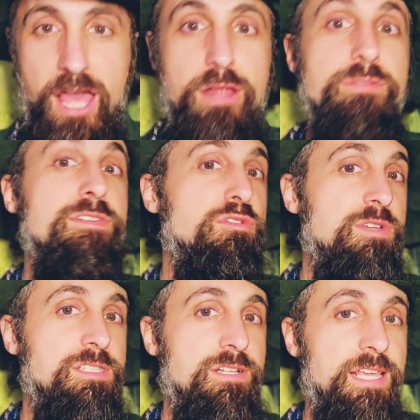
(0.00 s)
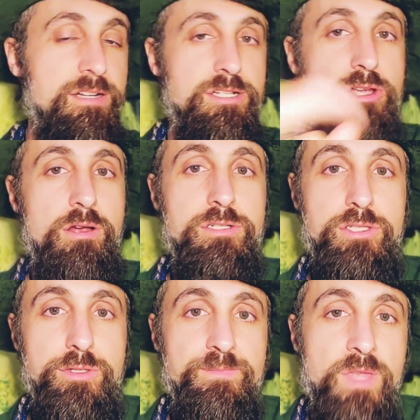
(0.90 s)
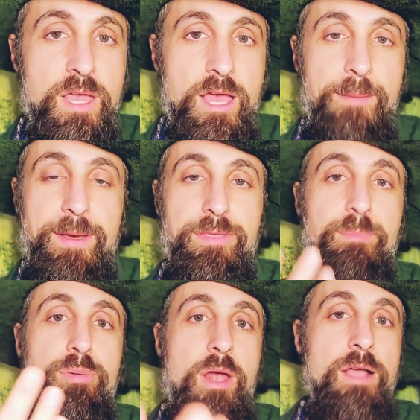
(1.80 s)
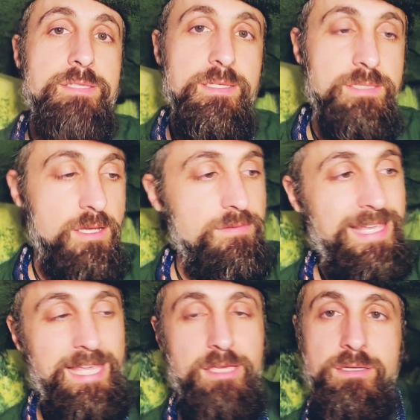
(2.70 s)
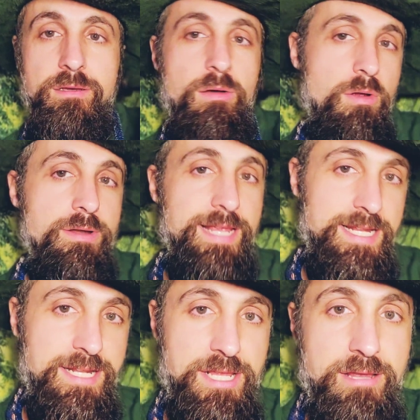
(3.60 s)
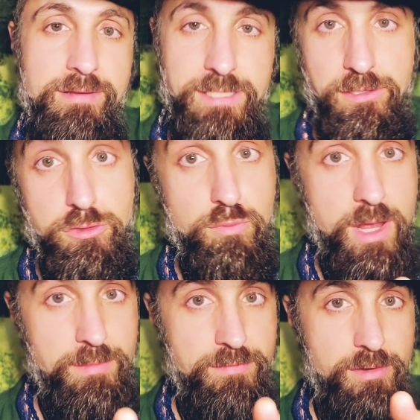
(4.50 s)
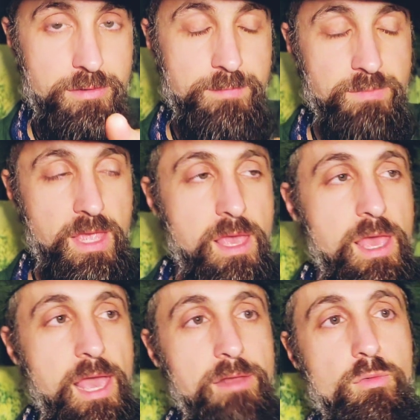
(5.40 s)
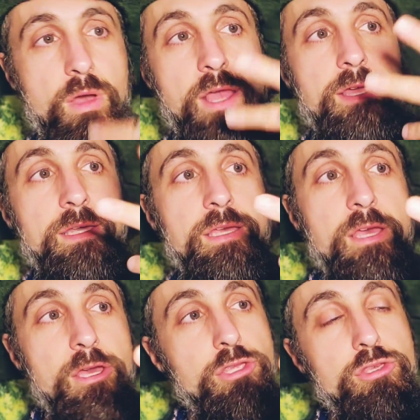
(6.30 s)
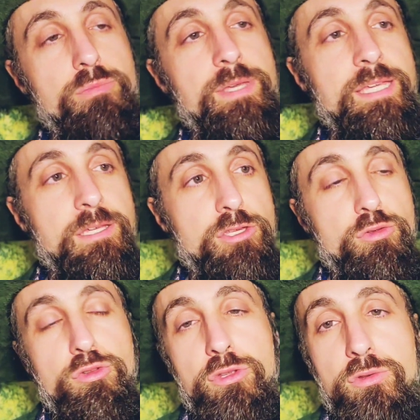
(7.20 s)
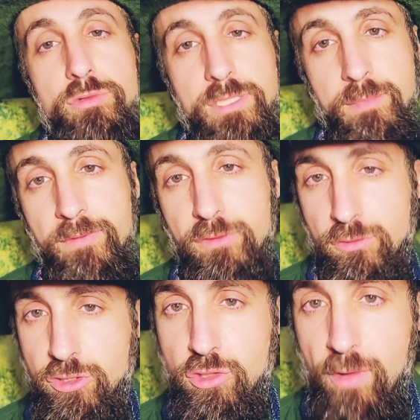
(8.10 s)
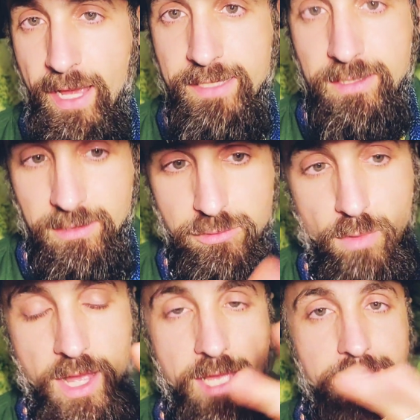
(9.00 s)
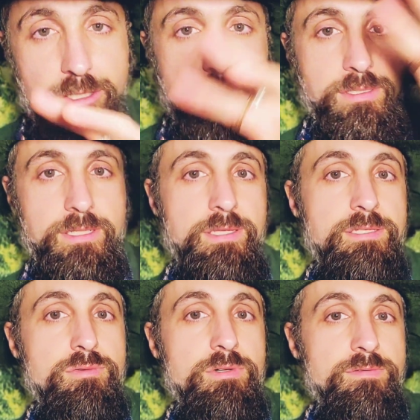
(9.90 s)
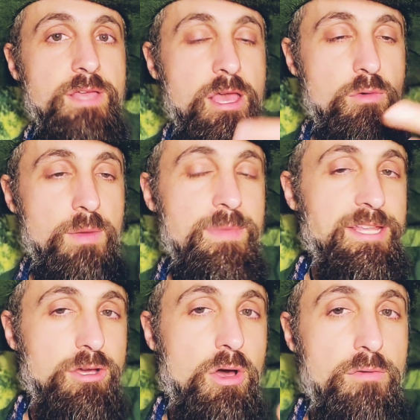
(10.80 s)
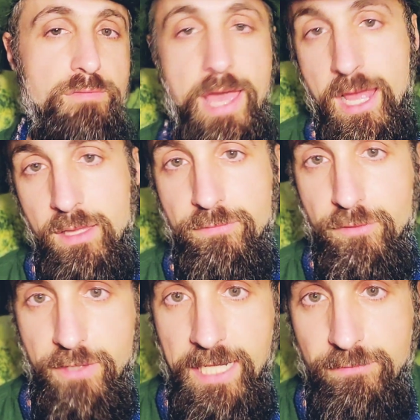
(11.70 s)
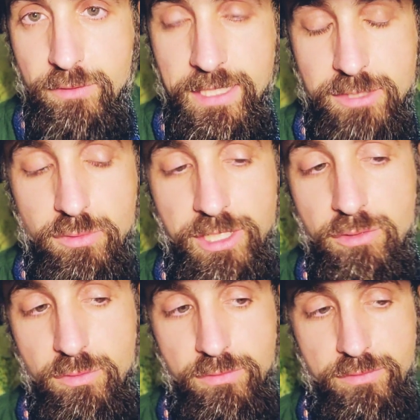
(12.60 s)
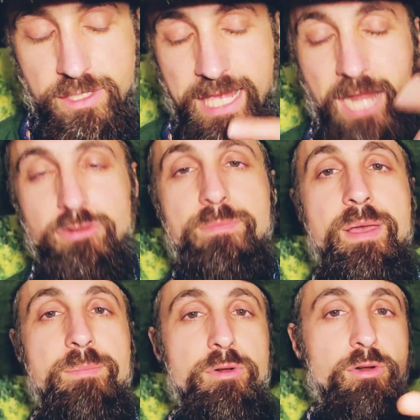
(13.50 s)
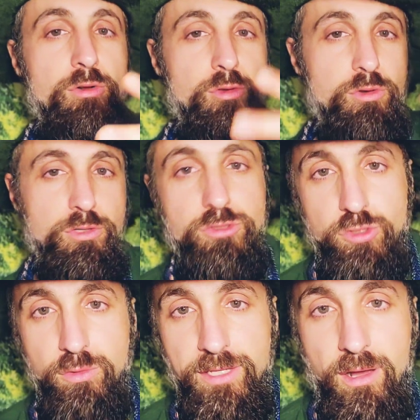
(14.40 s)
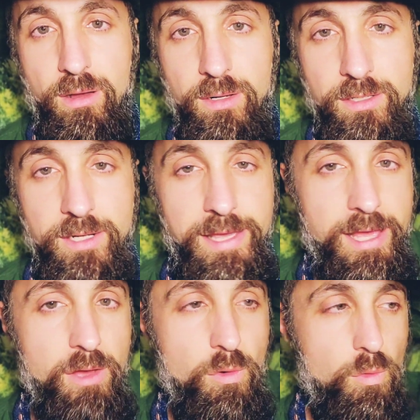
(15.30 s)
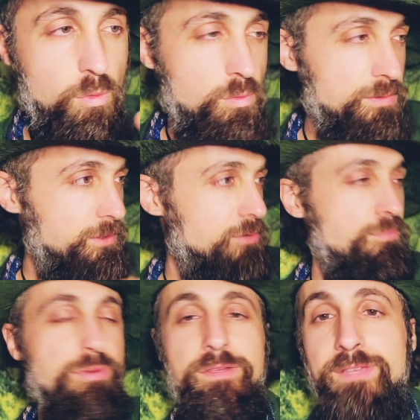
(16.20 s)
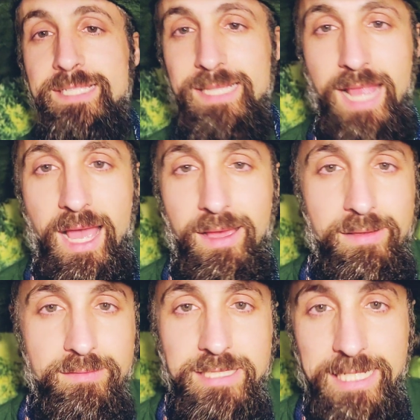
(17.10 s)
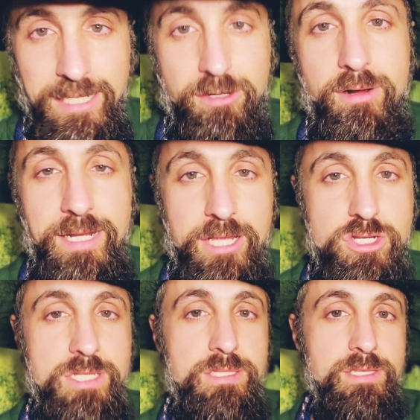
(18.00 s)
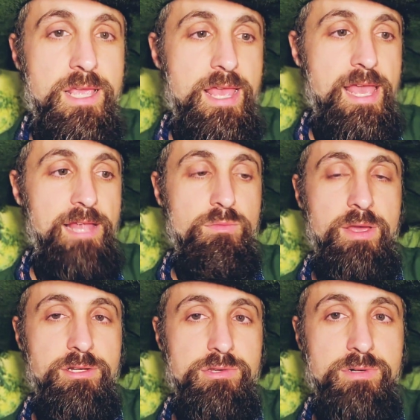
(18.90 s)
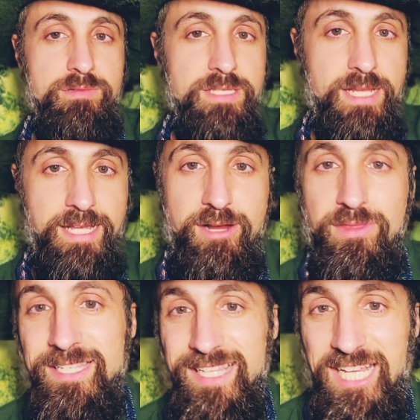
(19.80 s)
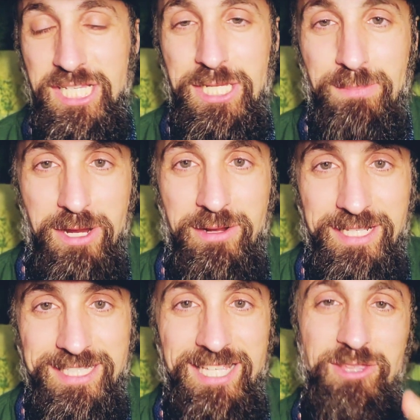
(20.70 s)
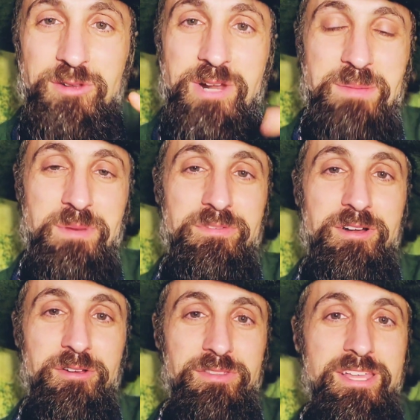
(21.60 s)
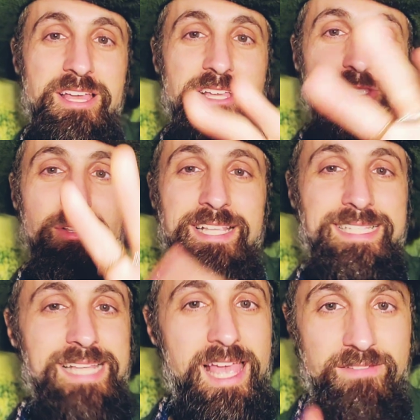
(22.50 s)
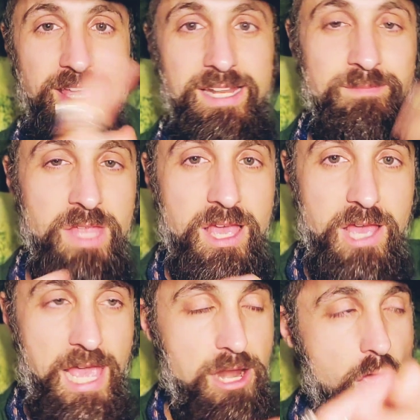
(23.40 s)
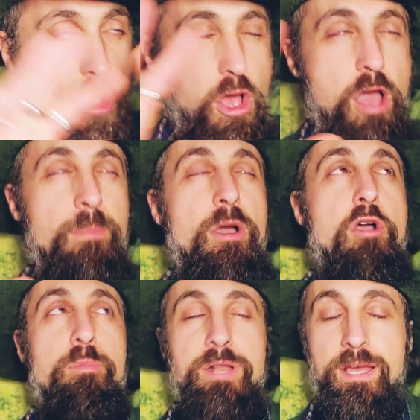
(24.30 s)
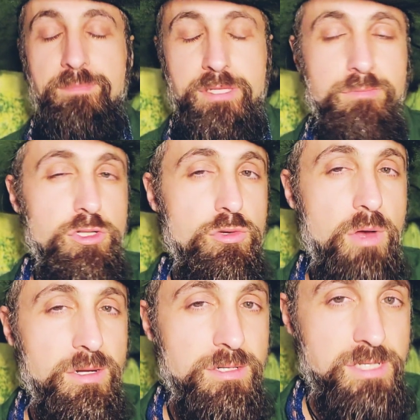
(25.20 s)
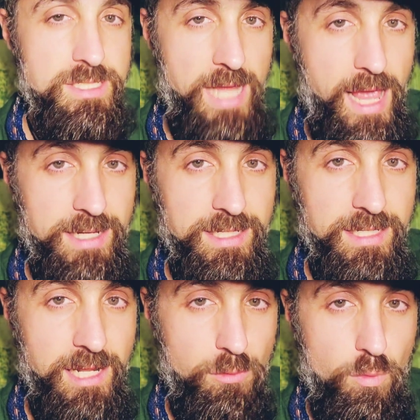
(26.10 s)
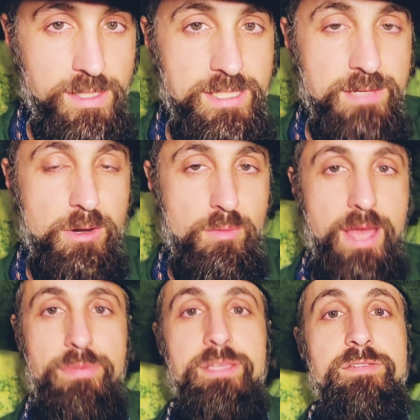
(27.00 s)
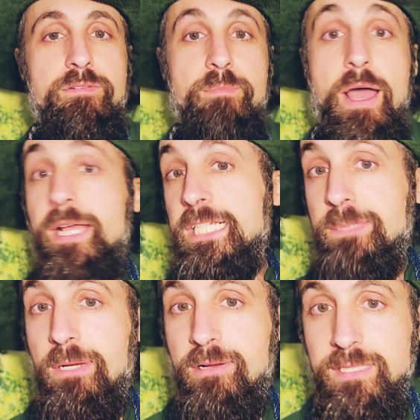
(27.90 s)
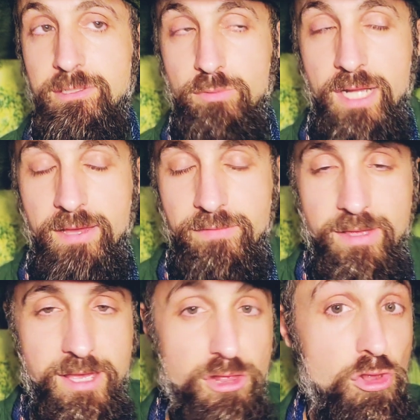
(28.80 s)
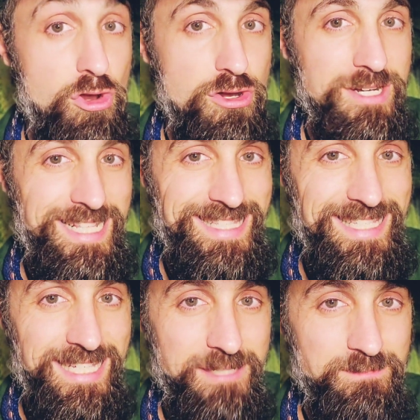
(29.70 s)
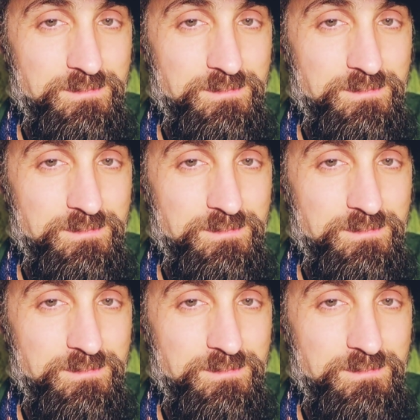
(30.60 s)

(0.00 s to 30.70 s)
Elven Wizard, here to talk to you about the process of incarnating here into this realm of Earth, and why you lose some of your true essence. Why you go into this sort of what many call veil of forgetfulness, where you can't remember who you truly are, your previous lives and incarnations, and why you're sort of stuck here in this experience in the realm of Earth. So let's dive in and help open up some new understanding and wisdom around this from my experience and what I've learned and seen.